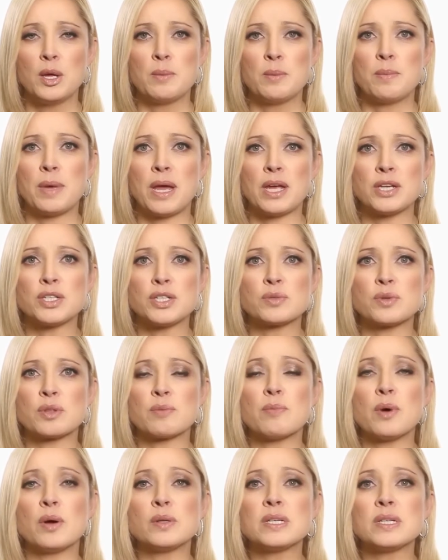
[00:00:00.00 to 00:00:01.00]
Patients
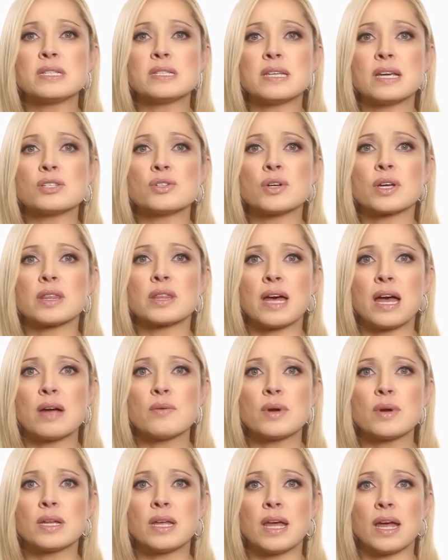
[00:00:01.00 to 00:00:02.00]
with multicentric
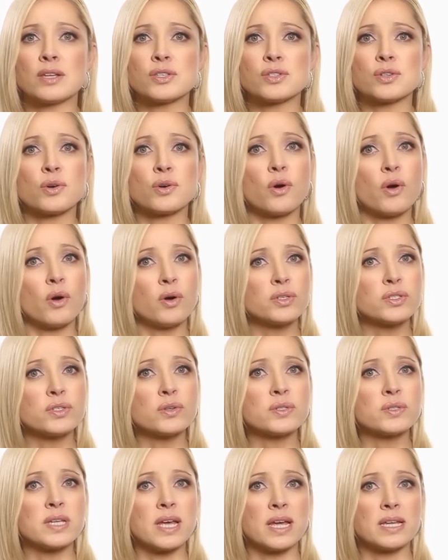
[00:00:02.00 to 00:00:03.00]
thyroid cancer
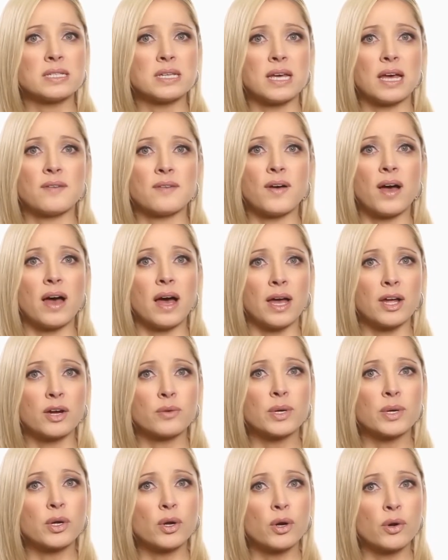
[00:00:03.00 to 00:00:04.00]
also tend to have higher
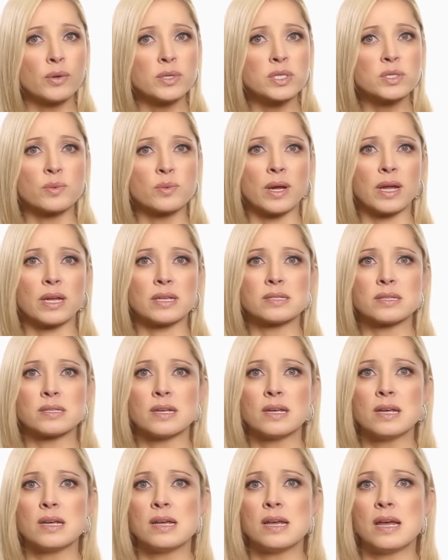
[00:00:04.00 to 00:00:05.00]
recurrence rates
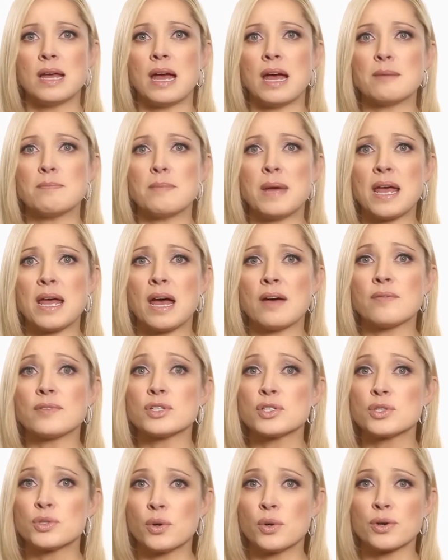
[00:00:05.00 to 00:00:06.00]
and may have a
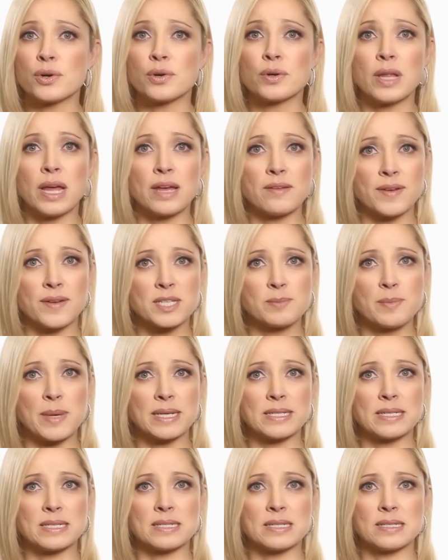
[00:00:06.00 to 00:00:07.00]
shorter life
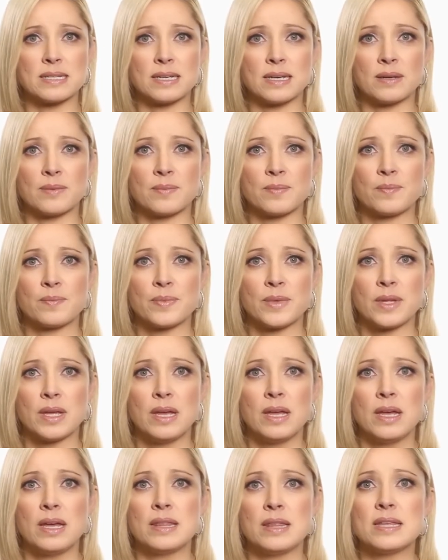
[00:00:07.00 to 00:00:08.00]
expectancy.
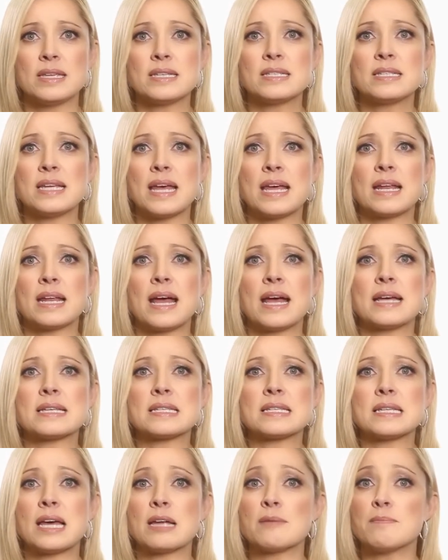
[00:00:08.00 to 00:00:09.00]
This data
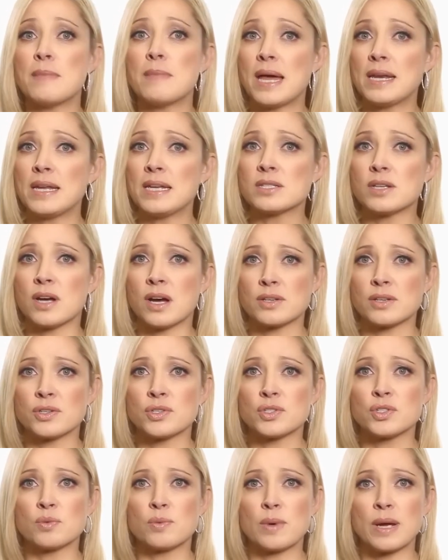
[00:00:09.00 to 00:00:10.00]
has led many
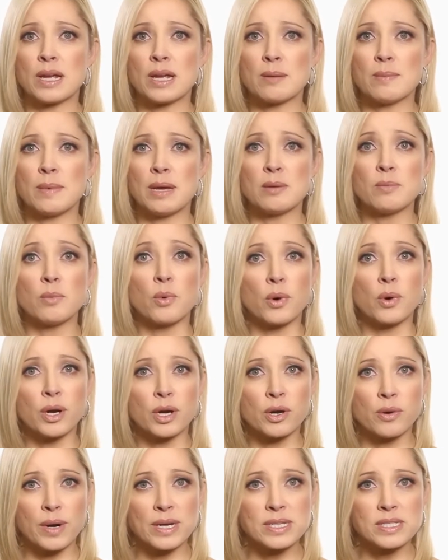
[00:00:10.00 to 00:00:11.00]
doctors to recommend more
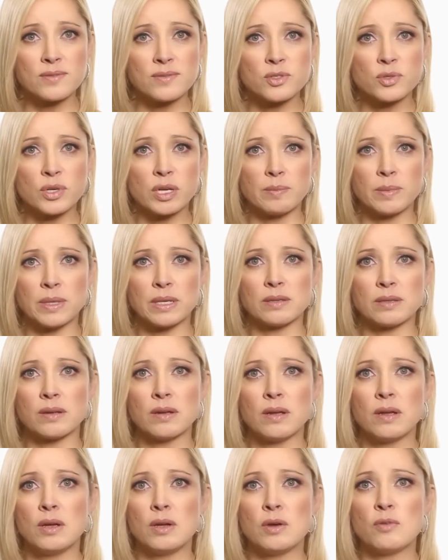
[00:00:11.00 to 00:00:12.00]
aggressive treatment
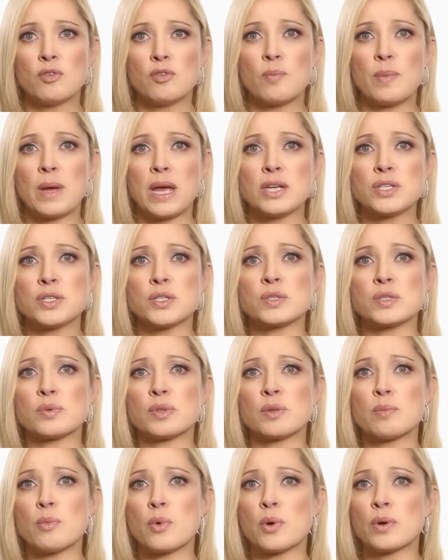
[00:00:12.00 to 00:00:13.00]
for patients
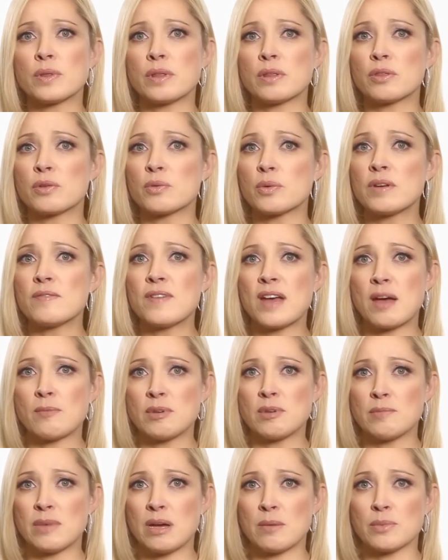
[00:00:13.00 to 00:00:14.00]
with more than 3
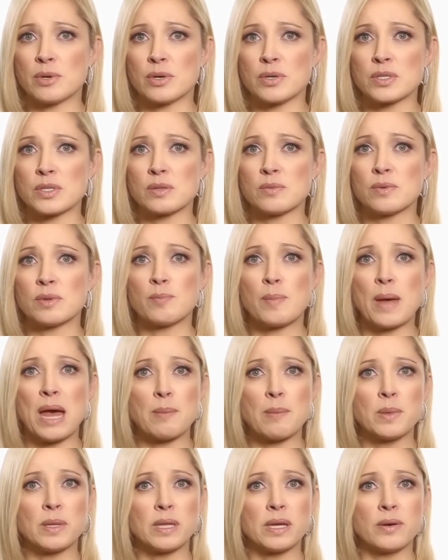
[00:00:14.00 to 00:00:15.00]
family members with
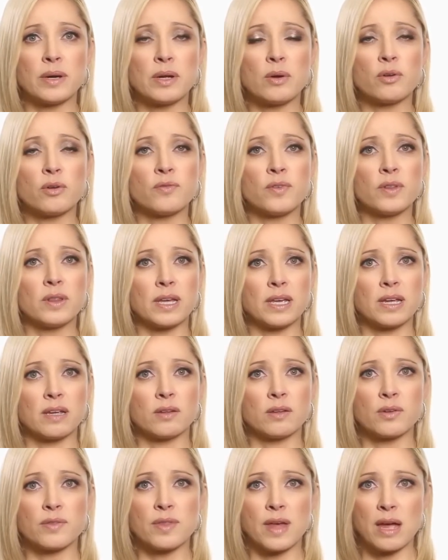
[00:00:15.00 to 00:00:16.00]
papillary or
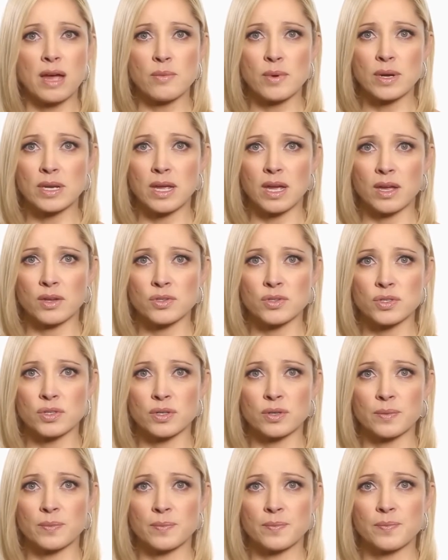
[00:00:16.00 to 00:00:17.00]
follicular thyroid
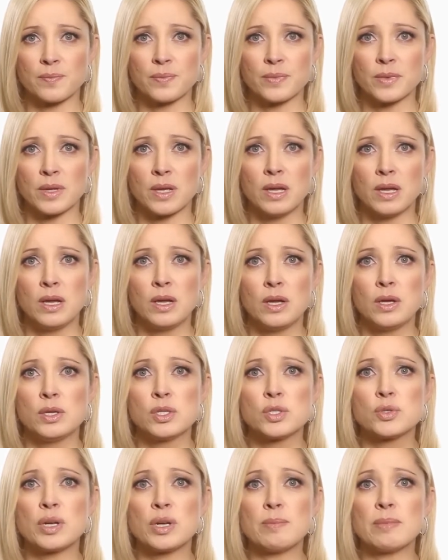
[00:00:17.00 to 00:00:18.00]
cancer.
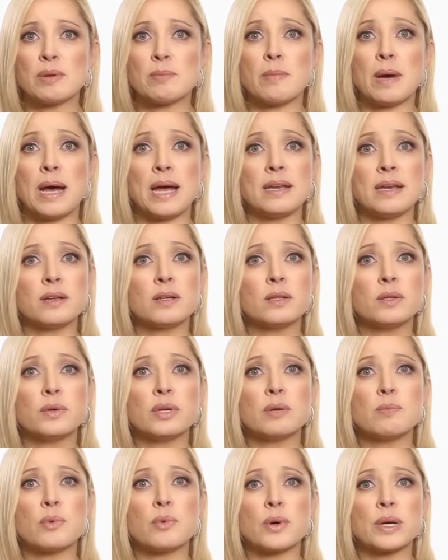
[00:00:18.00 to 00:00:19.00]
Treatment might
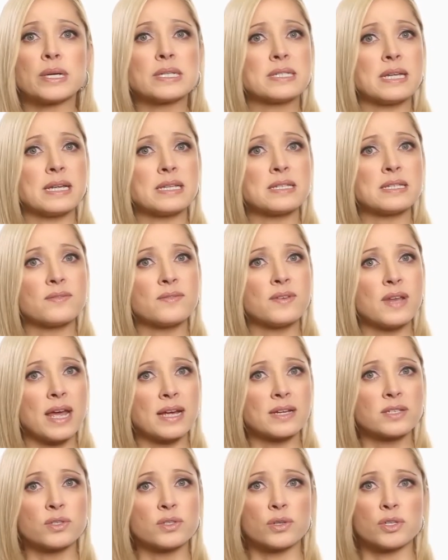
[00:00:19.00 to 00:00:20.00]
include a more extensive
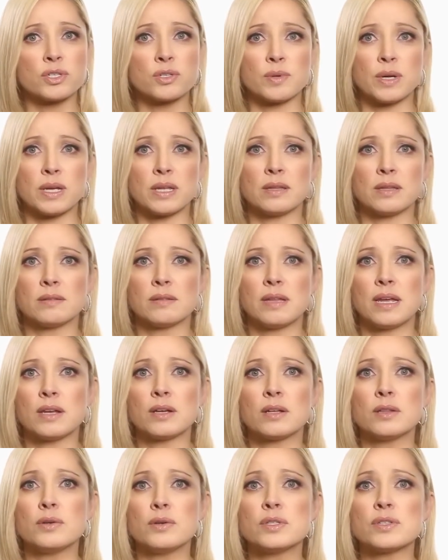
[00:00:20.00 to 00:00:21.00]
neck surgery that
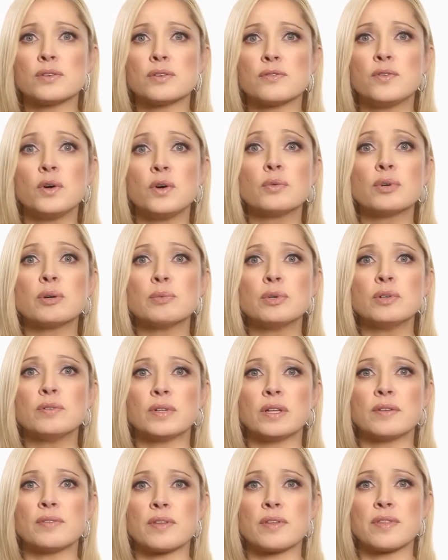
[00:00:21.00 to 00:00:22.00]
includes a full
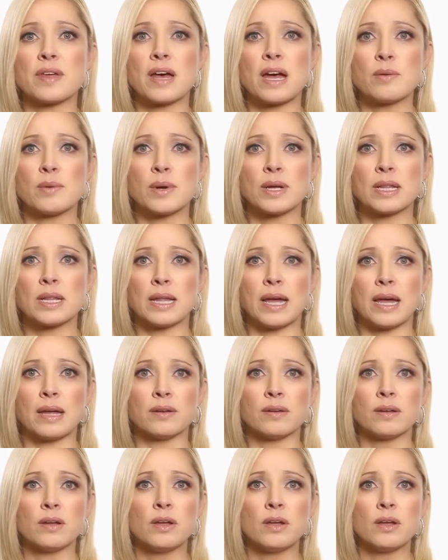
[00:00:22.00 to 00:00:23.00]
removal of the thyroid
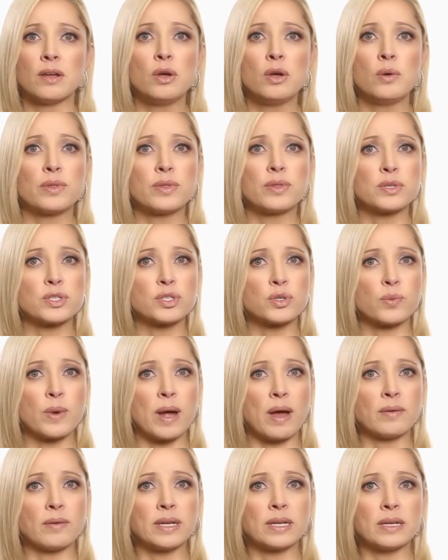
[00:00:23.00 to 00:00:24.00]
gland with the
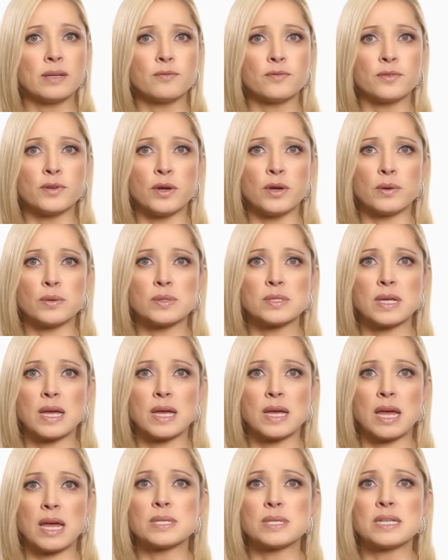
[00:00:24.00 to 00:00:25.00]
surrounding lymph nodes
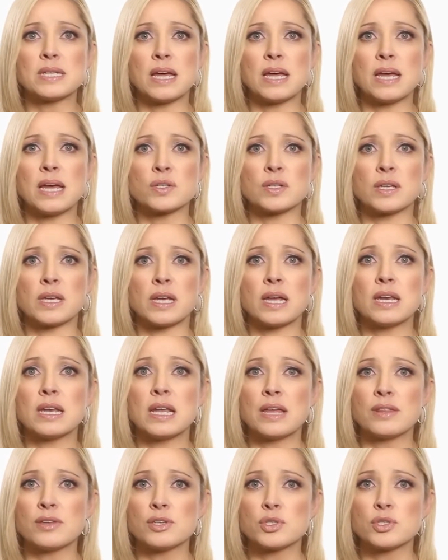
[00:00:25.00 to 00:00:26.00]
and potentially
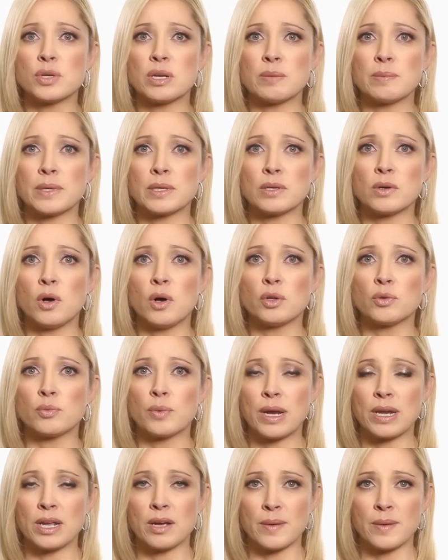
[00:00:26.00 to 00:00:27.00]
another treatment called
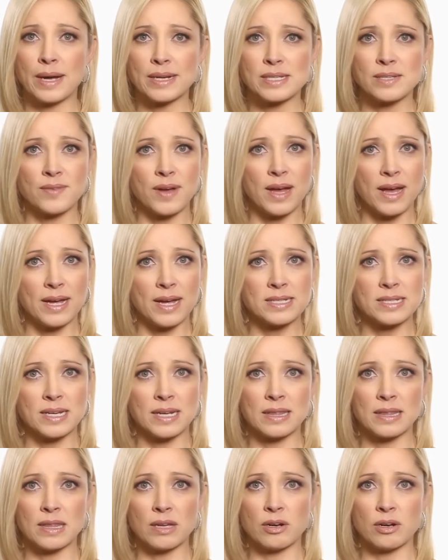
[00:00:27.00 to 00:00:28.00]
radioactive
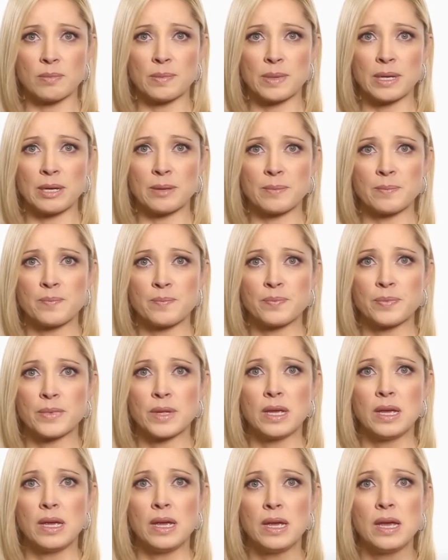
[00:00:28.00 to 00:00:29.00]
iodine therapy.
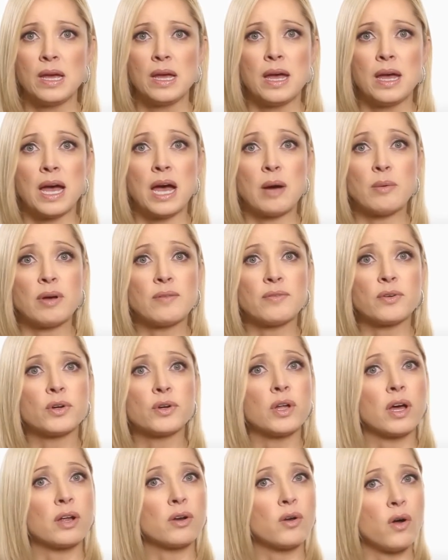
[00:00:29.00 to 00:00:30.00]
However,
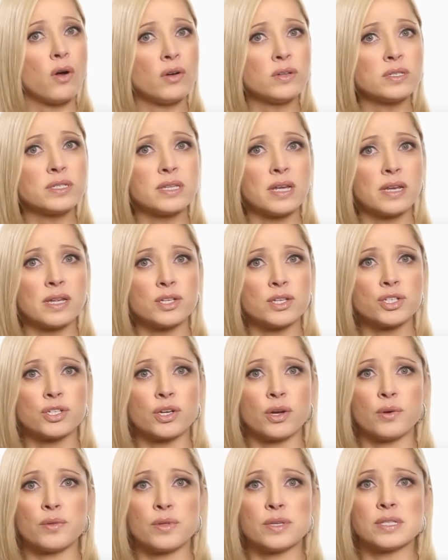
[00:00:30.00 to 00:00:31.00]
not all studies
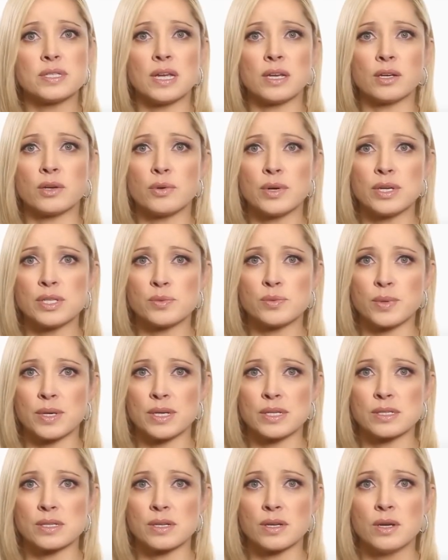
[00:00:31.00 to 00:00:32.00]
show this increased
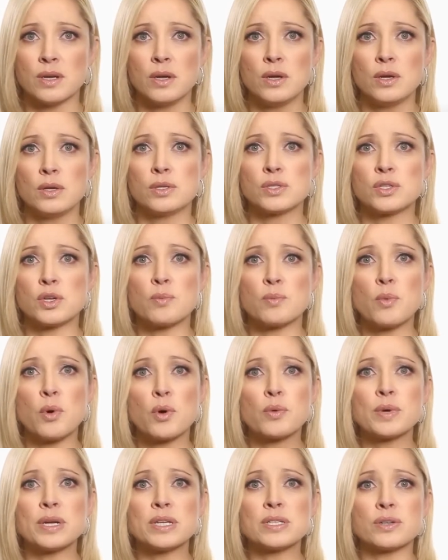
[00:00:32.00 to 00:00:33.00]
risk, so
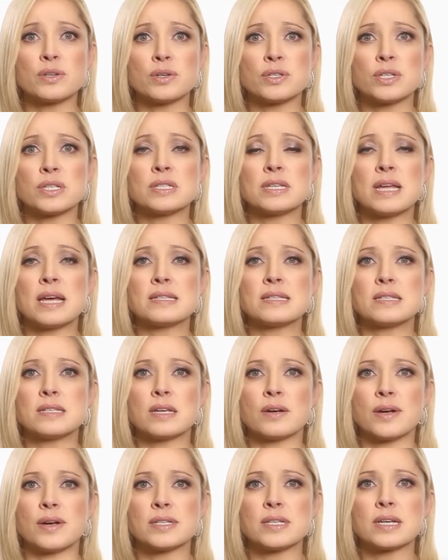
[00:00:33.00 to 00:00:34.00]
more research is
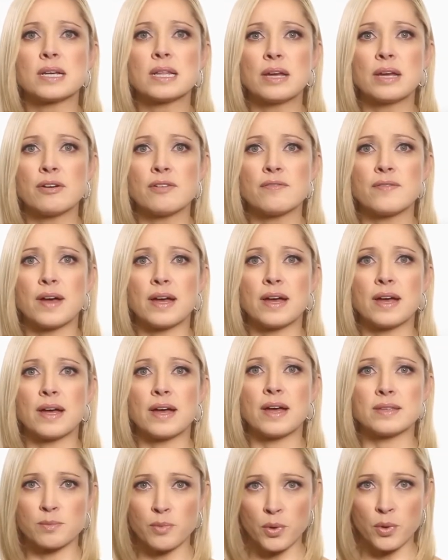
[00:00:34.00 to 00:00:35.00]
necessary to clarify
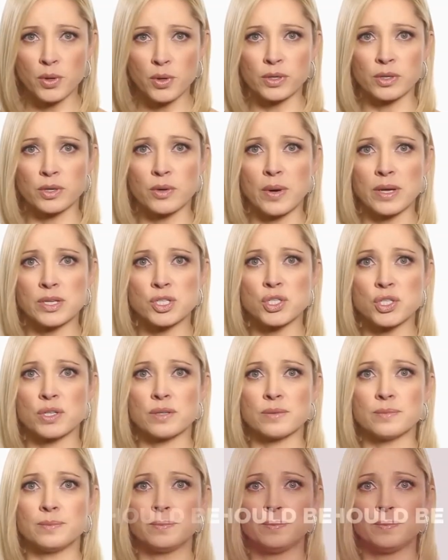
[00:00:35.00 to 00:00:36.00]
this important question.